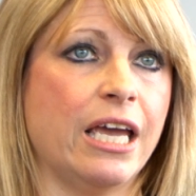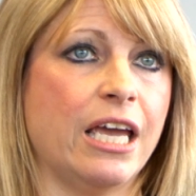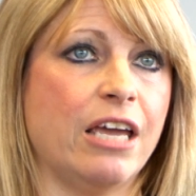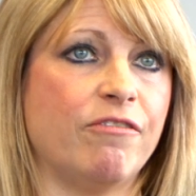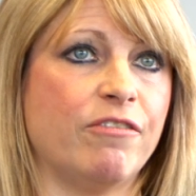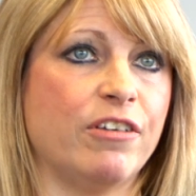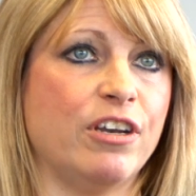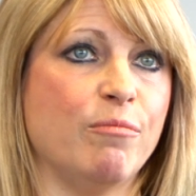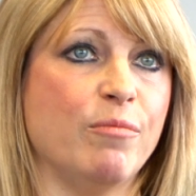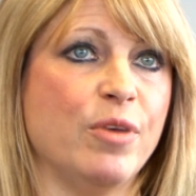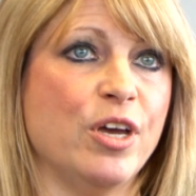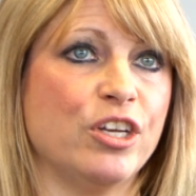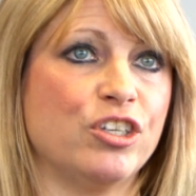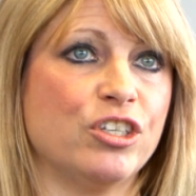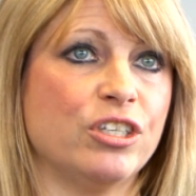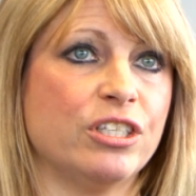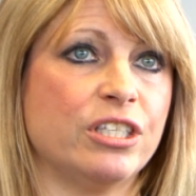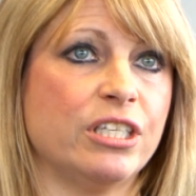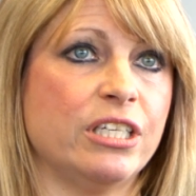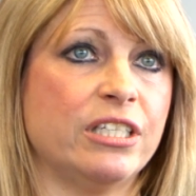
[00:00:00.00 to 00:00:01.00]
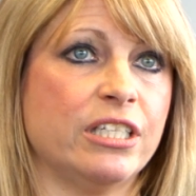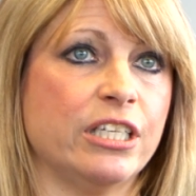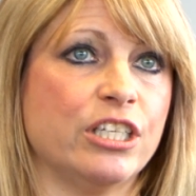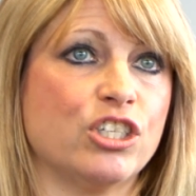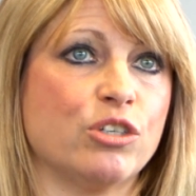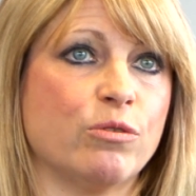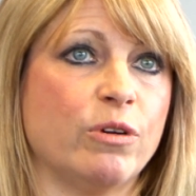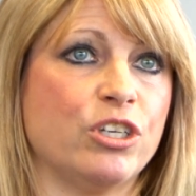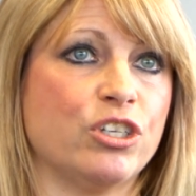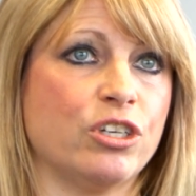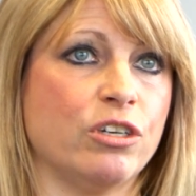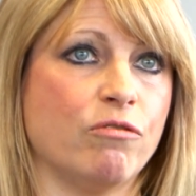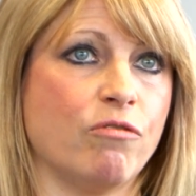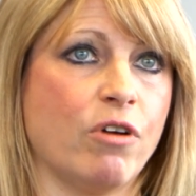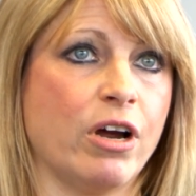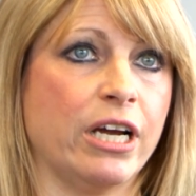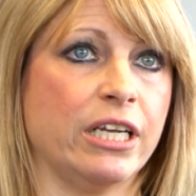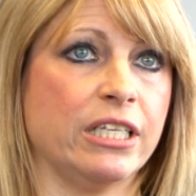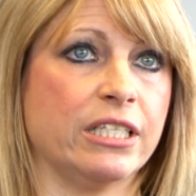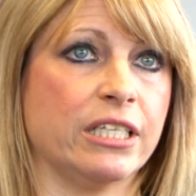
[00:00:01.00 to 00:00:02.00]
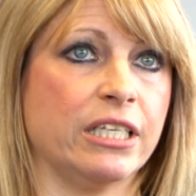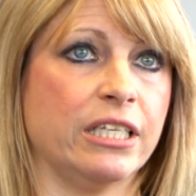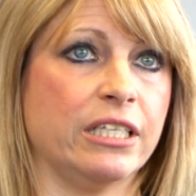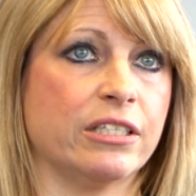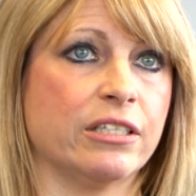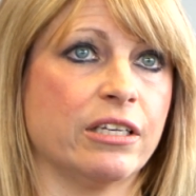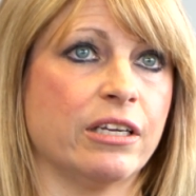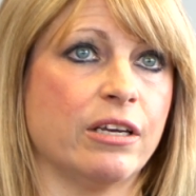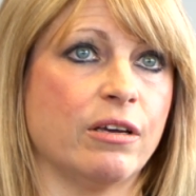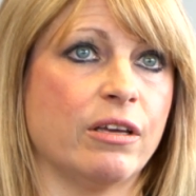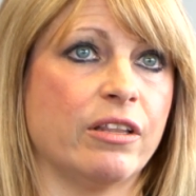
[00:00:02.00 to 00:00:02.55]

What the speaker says: If an emergency situation arises